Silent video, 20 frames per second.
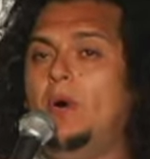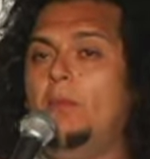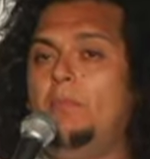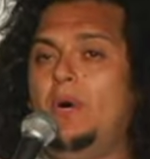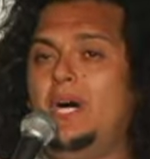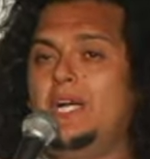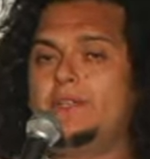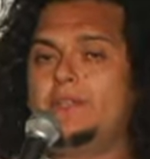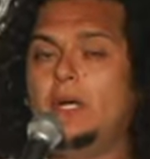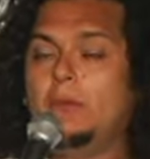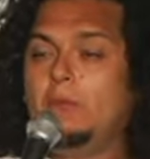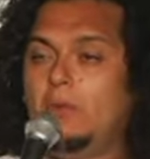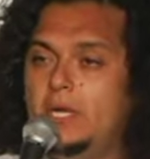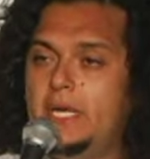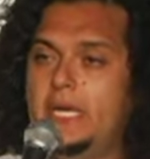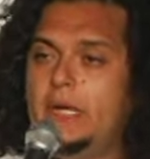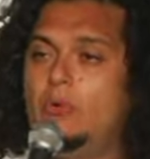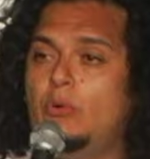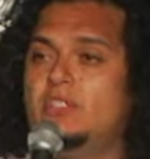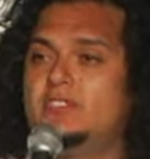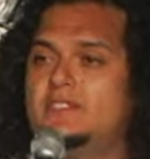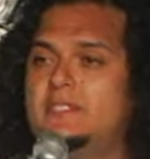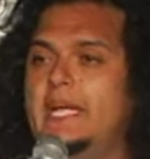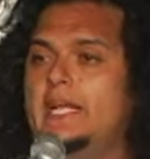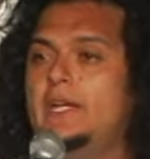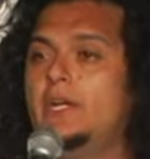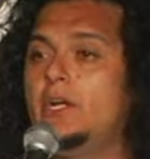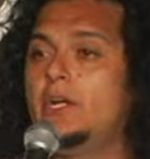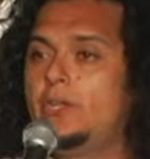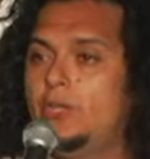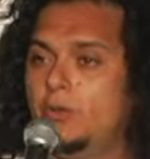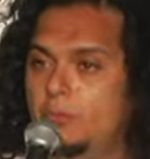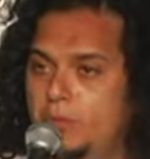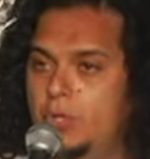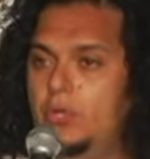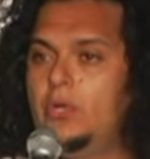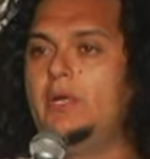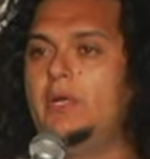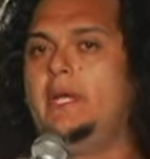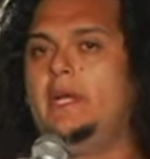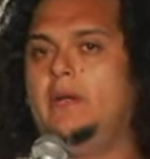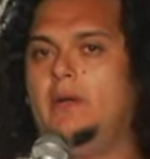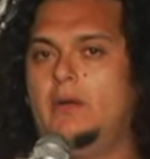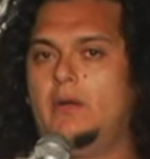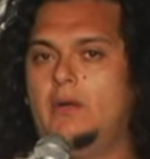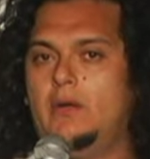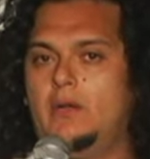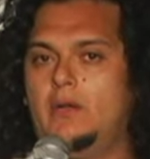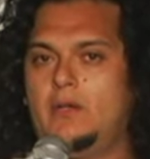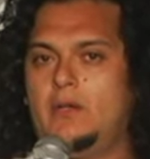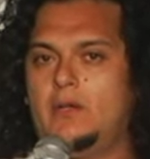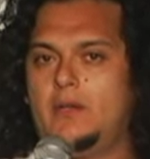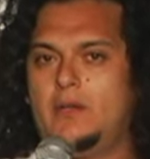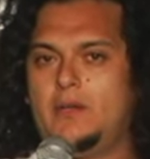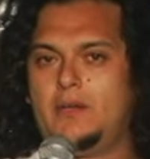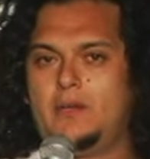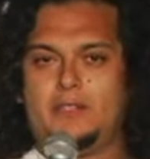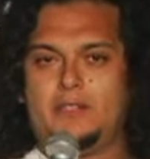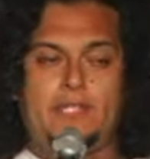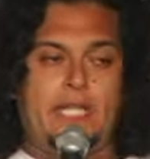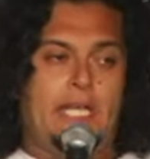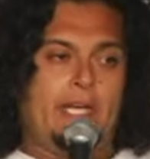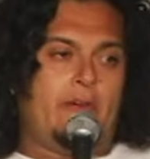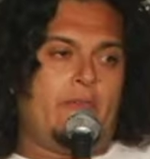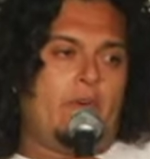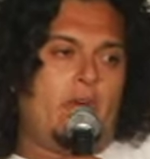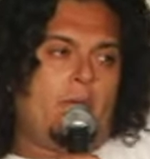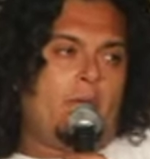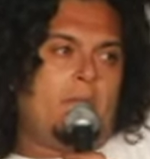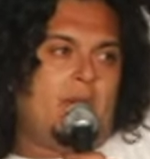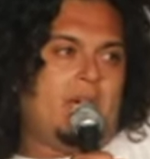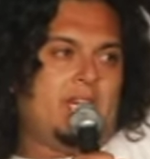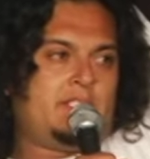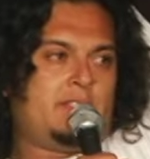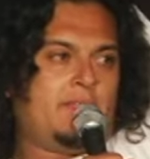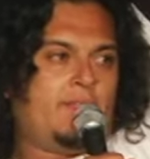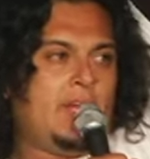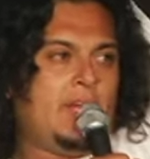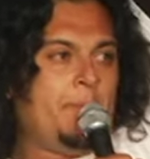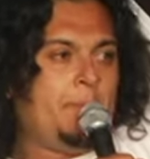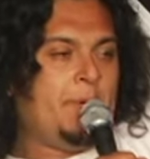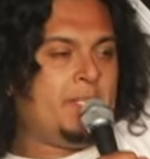but the money will stay in the community. Thank you very much. Felipe